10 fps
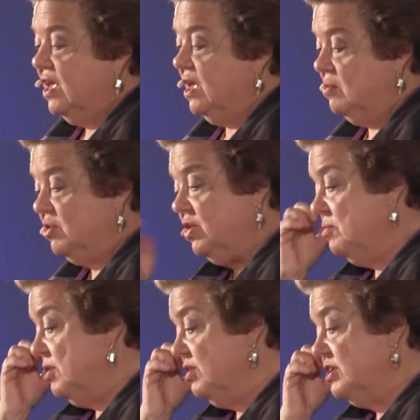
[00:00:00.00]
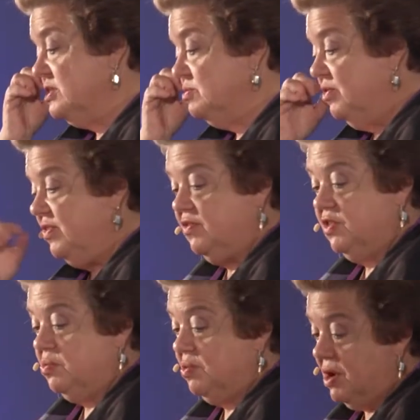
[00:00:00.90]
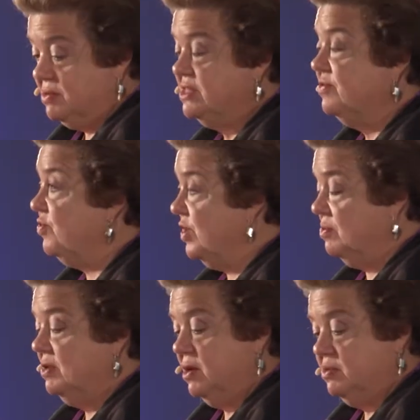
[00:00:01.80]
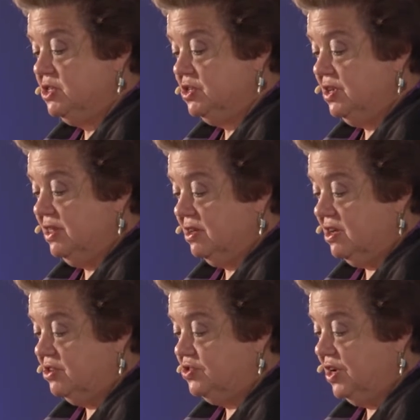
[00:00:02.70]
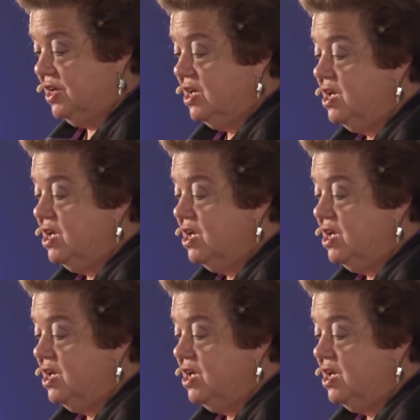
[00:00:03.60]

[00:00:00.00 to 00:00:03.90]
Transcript: Immigrant Americans moved here for the promise of freedom and opportunity in the country.